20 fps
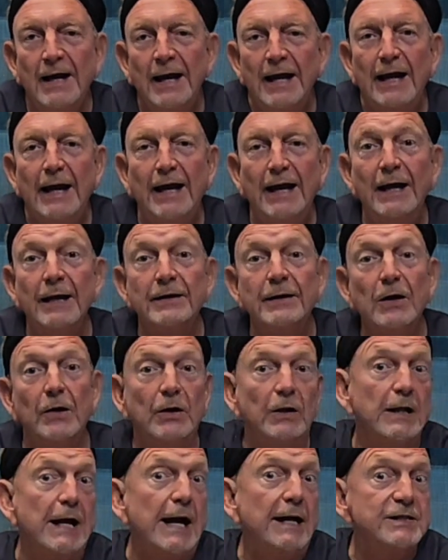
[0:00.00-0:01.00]
And our
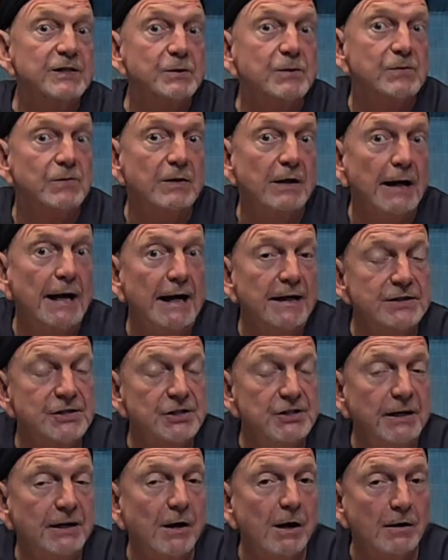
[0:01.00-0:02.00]
last
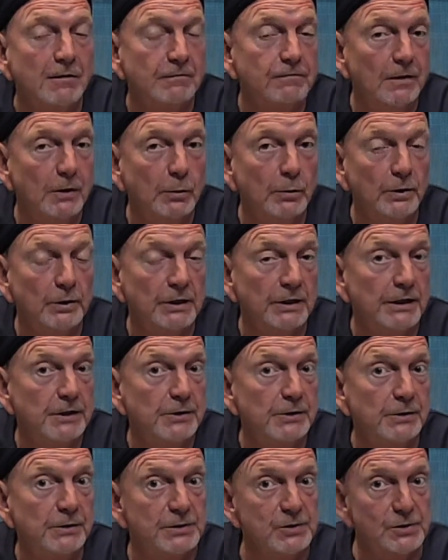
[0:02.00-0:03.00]
Qigong flow we're going to
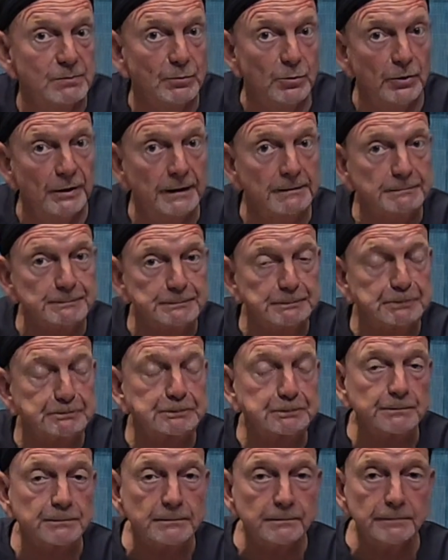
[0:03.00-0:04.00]
do this morning
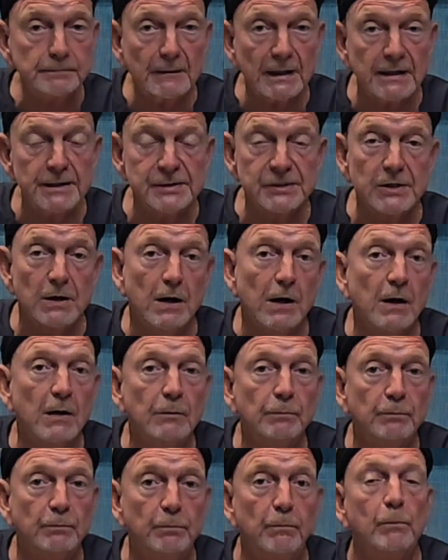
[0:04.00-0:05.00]
is
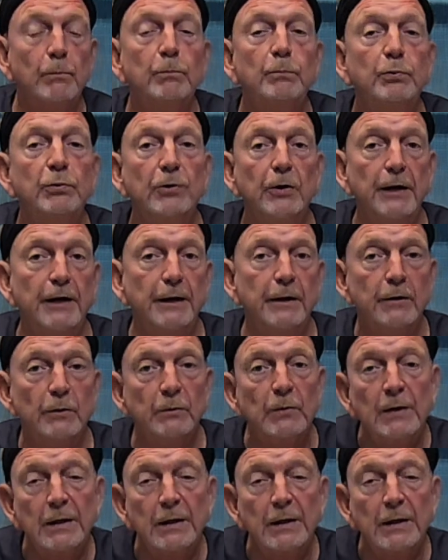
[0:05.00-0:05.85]
called prayer